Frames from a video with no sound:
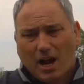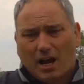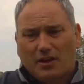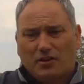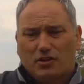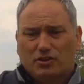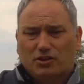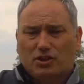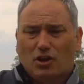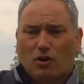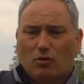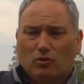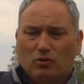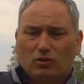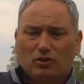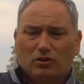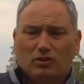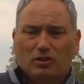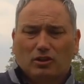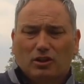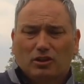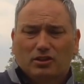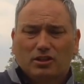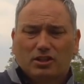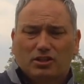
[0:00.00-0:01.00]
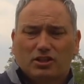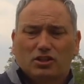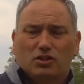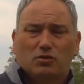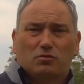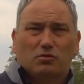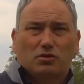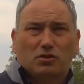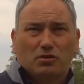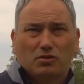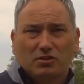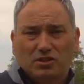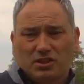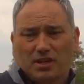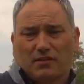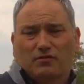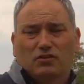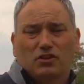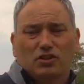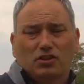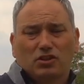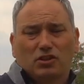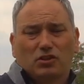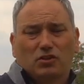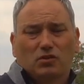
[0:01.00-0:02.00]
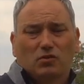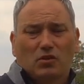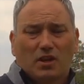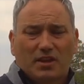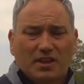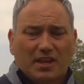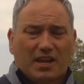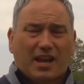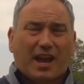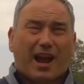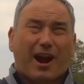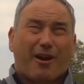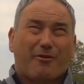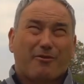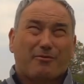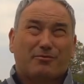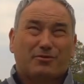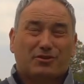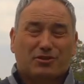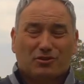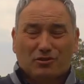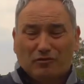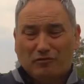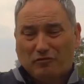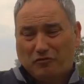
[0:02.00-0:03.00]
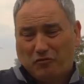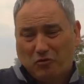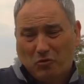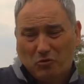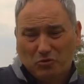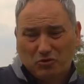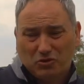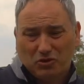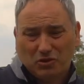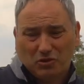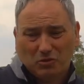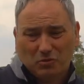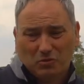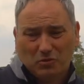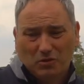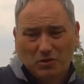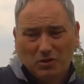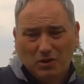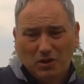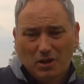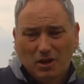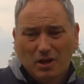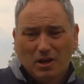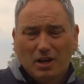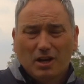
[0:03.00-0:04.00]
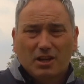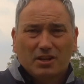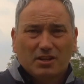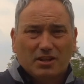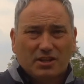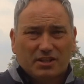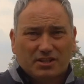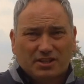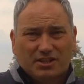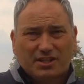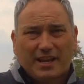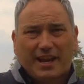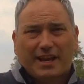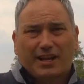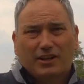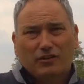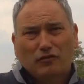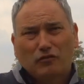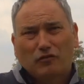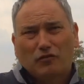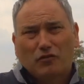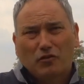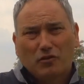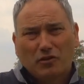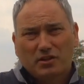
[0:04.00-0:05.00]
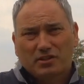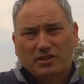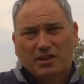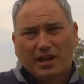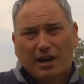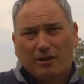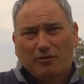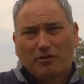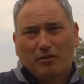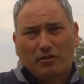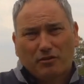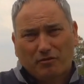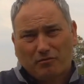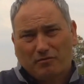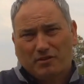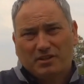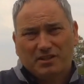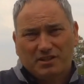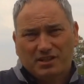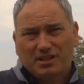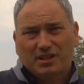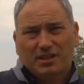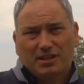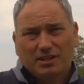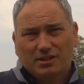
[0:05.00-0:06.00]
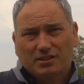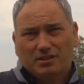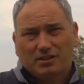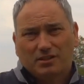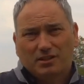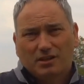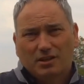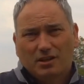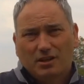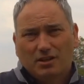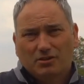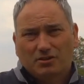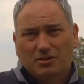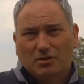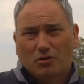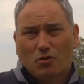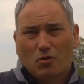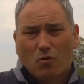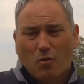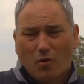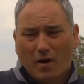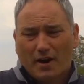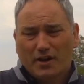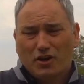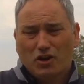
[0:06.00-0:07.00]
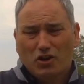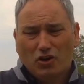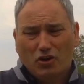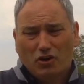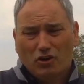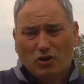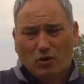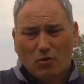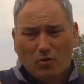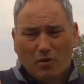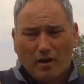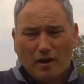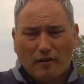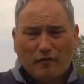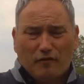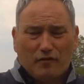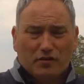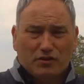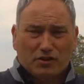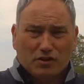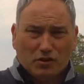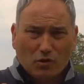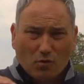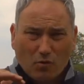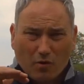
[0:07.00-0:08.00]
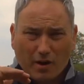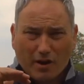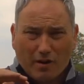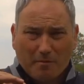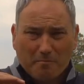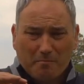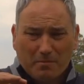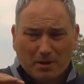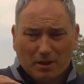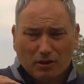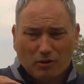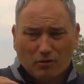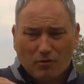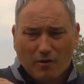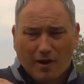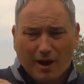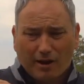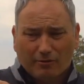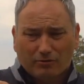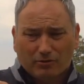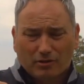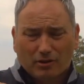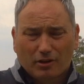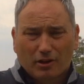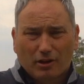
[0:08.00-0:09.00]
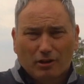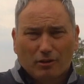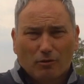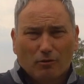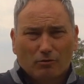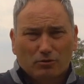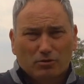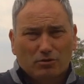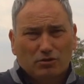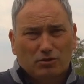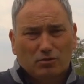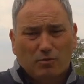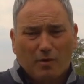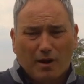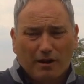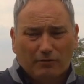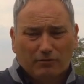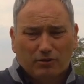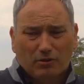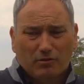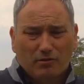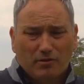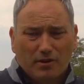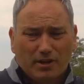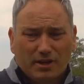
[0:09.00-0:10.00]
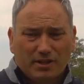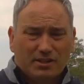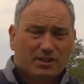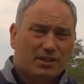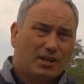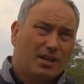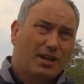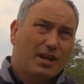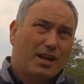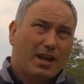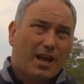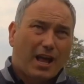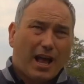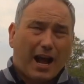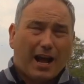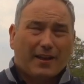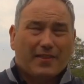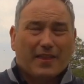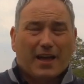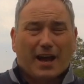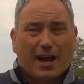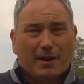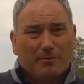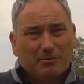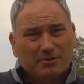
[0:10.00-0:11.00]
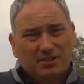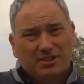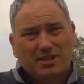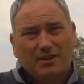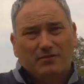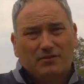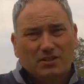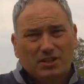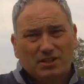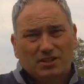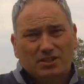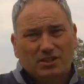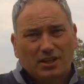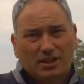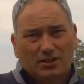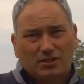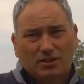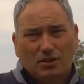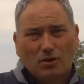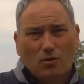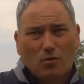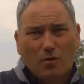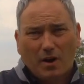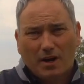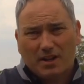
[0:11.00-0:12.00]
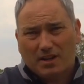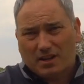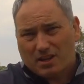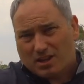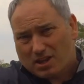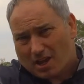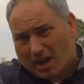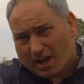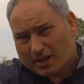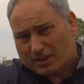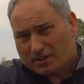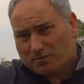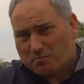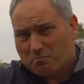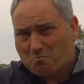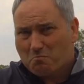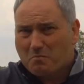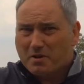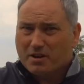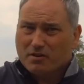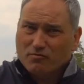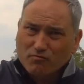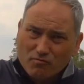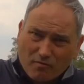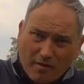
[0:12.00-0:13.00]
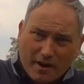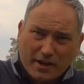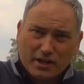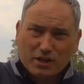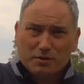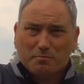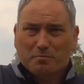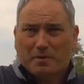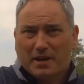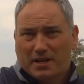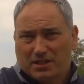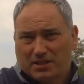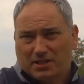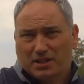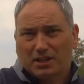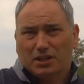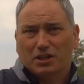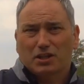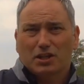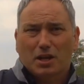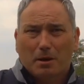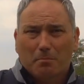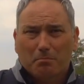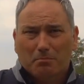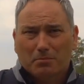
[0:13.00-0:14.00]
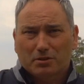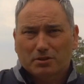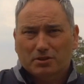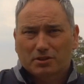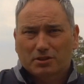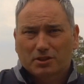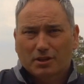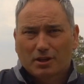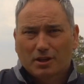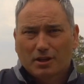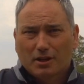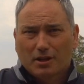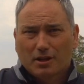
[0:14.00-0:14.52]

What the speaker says: And the total distance was 272 and the carry was 242. The second furthest out of the 3 tees. So quite good, quite efficient, quite a middle ground. Launch was 12 degrees and the height was 76. So quite nice mid-range basic numbers.